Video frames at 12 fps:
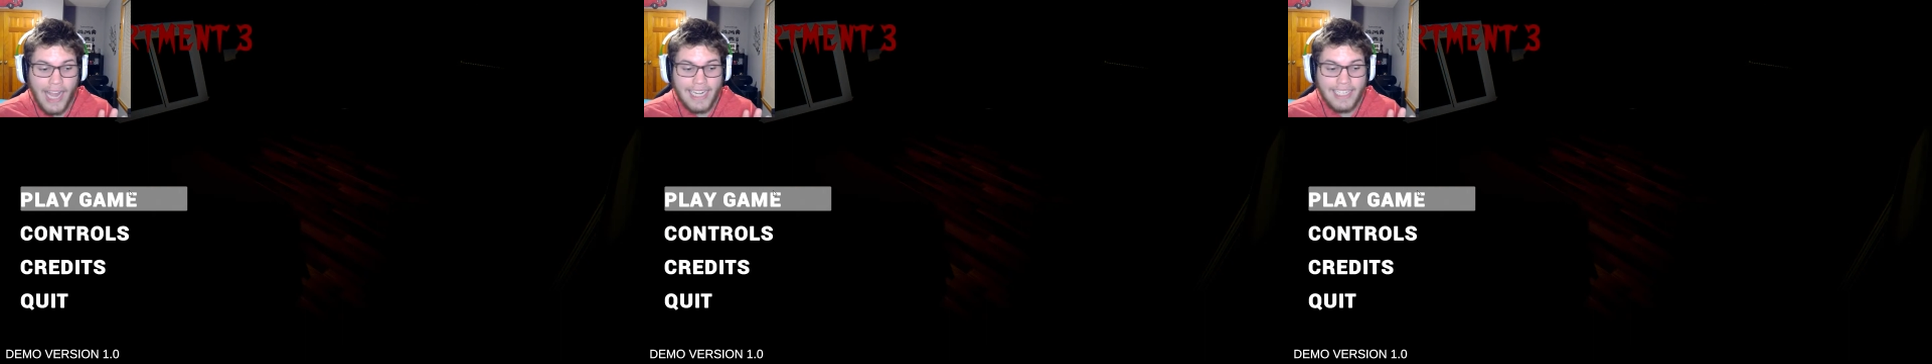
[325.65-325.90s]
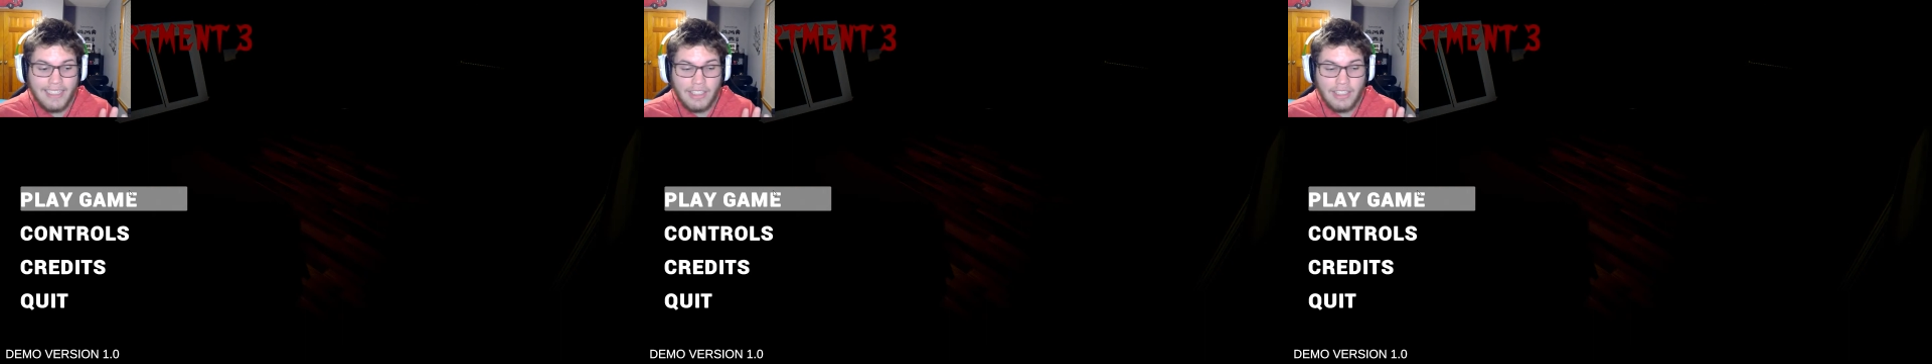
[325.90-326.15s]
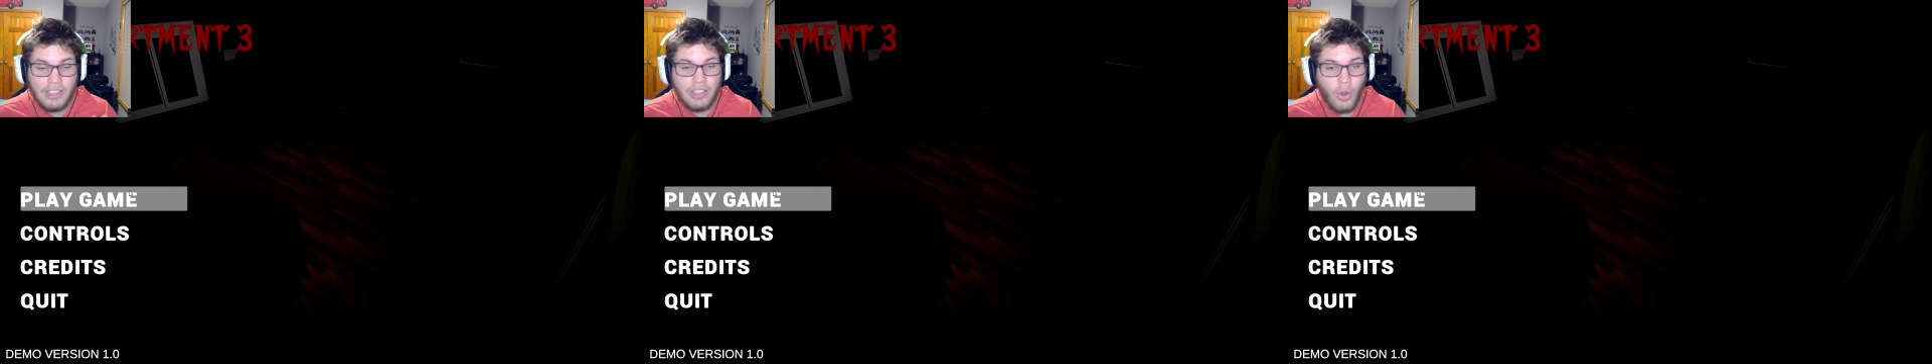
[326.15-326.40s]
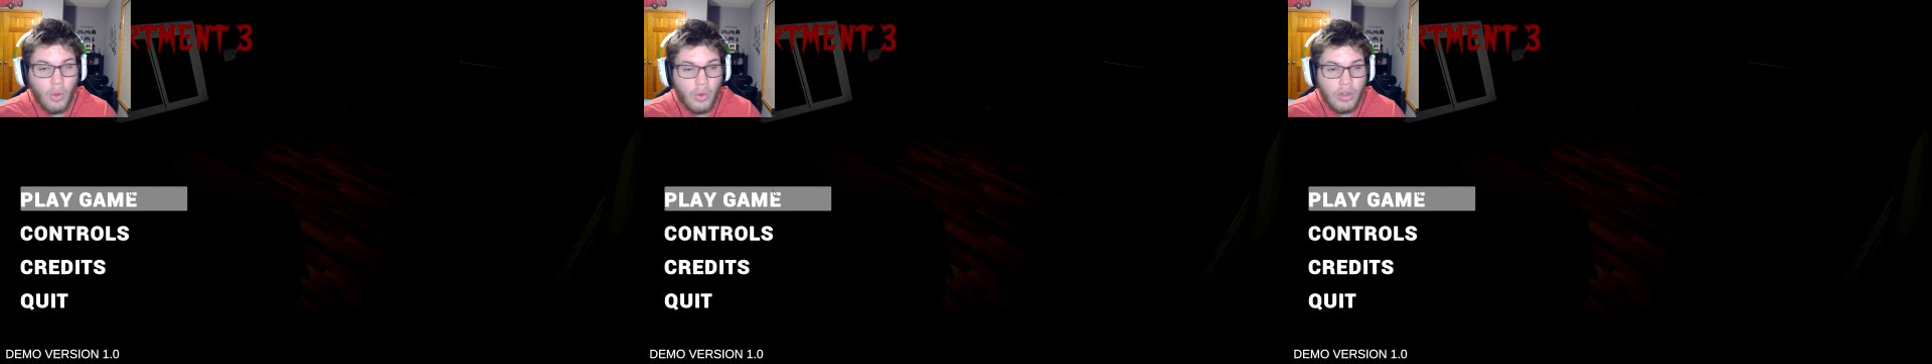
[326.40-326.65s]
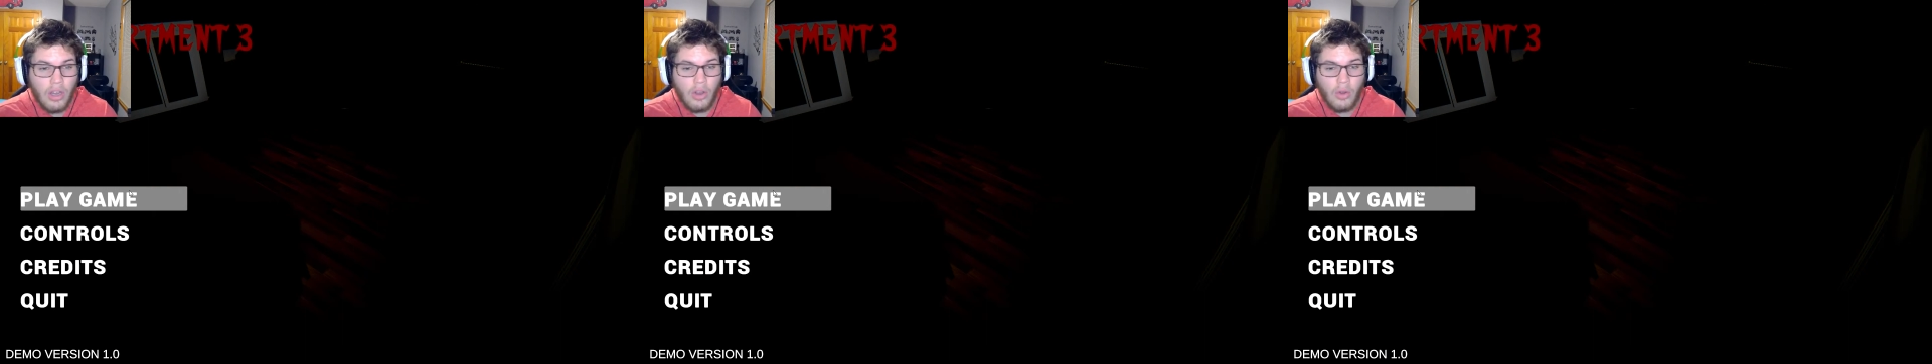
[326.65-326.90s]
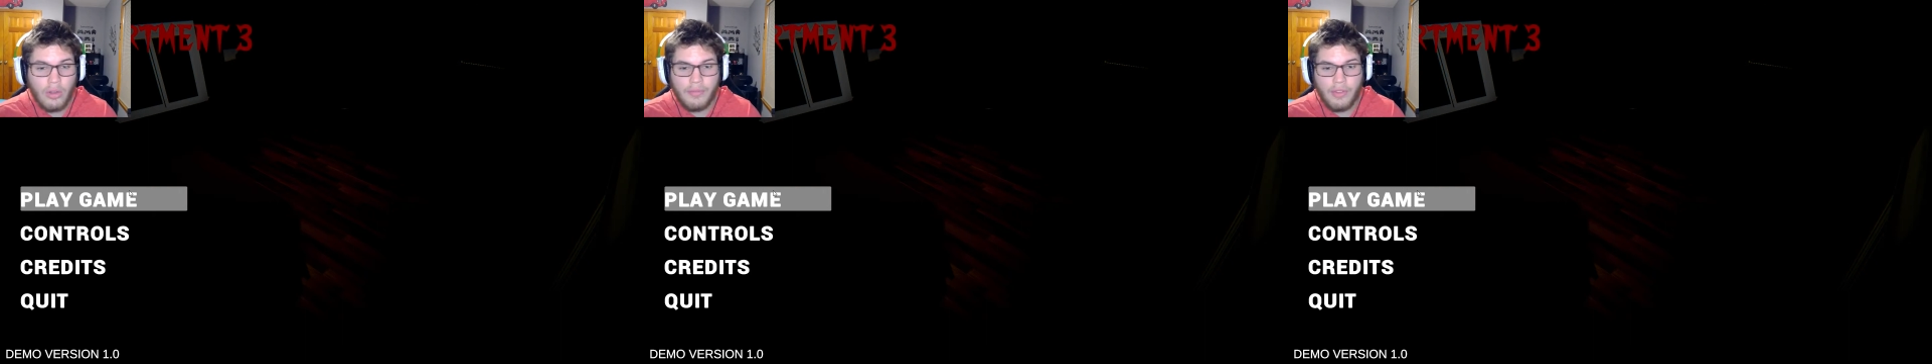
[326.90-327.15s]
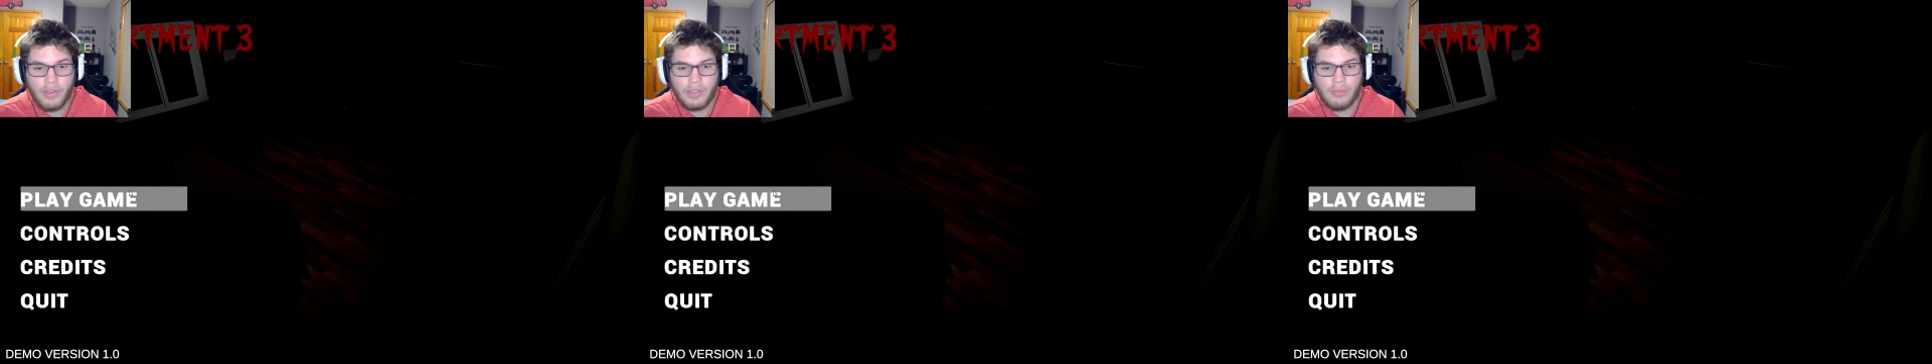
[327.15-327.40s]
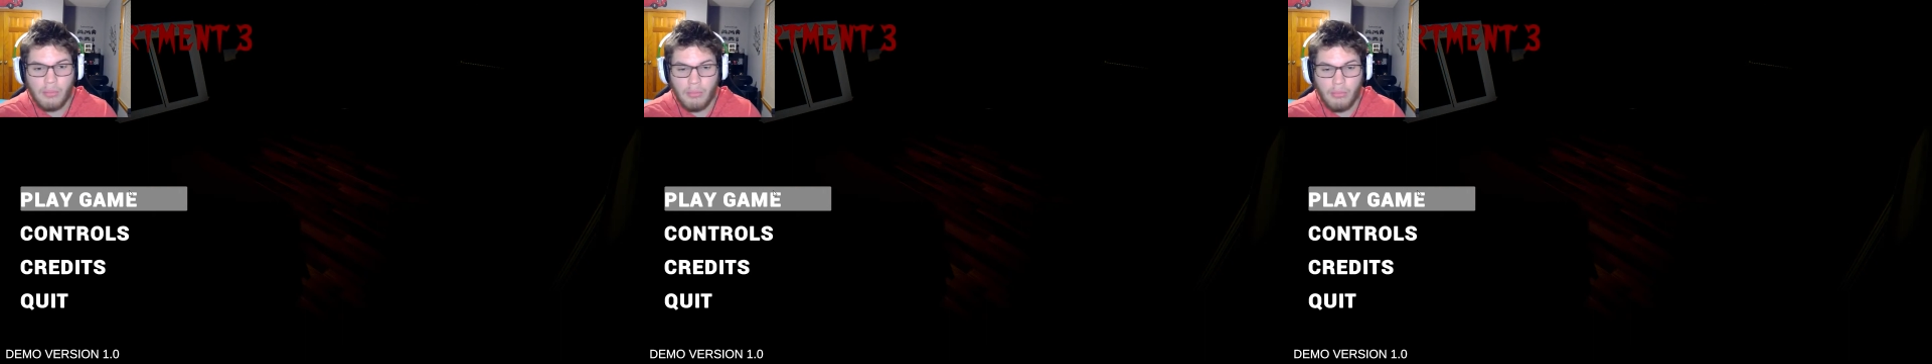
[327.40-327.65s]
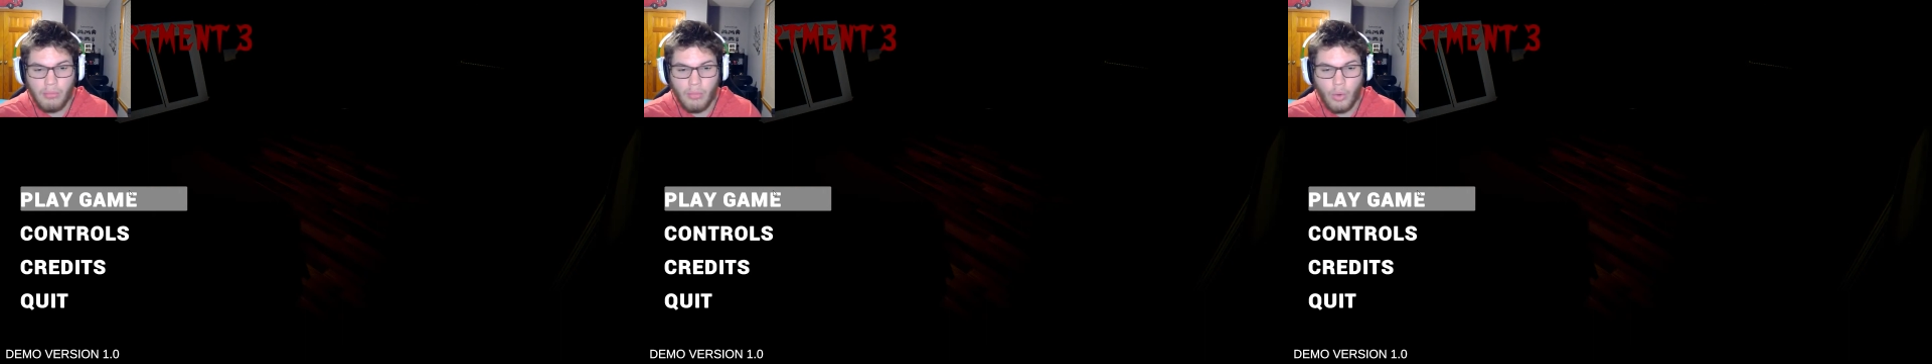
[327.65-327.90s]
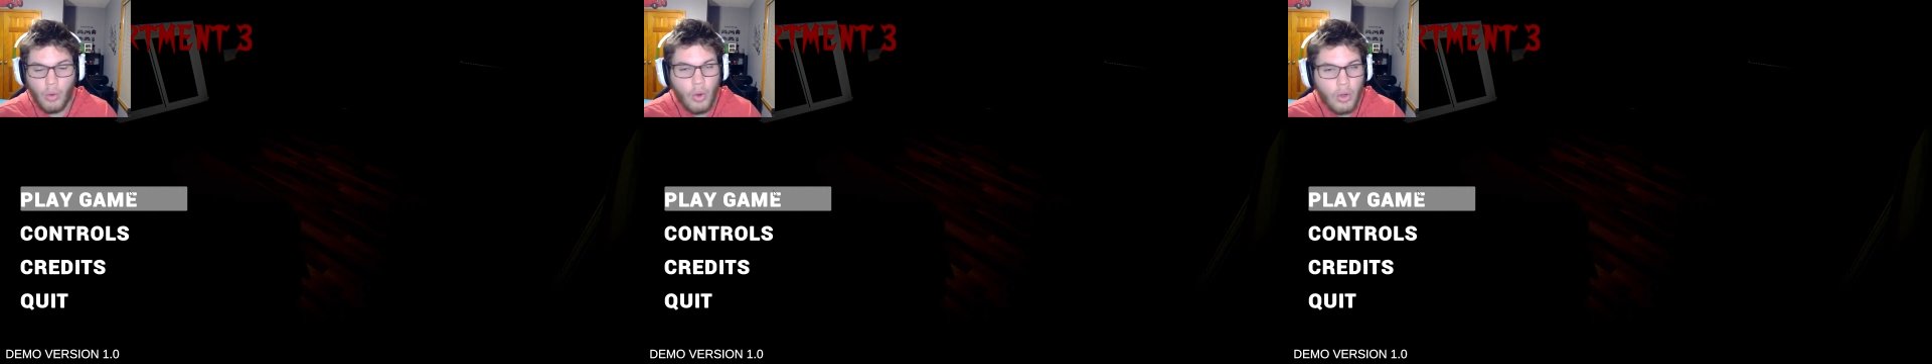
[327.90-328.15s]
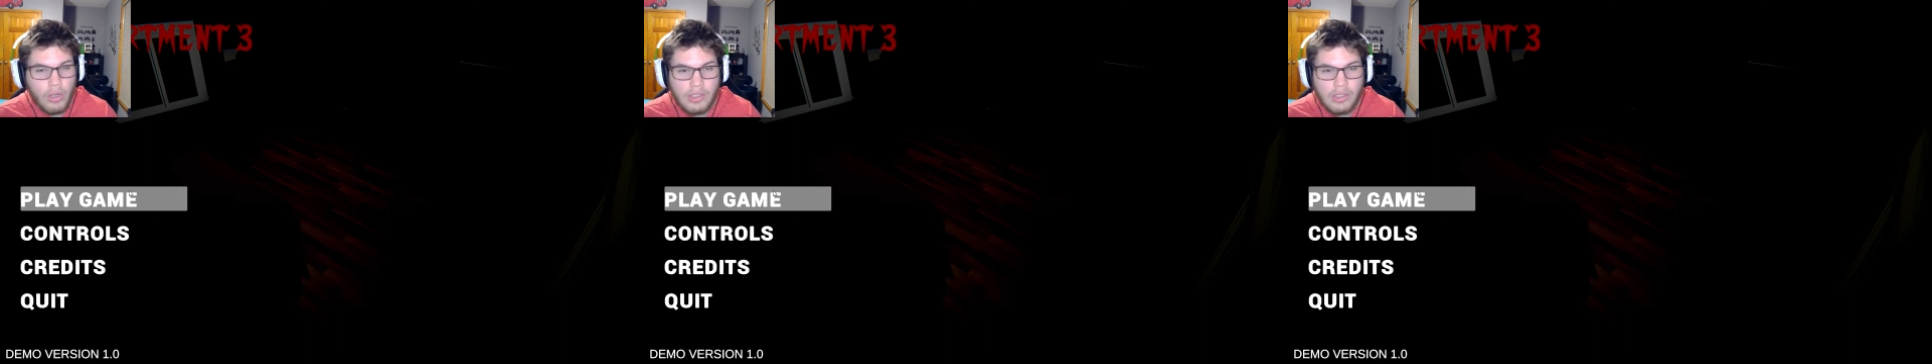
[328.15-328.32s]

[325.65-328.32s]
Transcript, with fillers: I don't know if there's more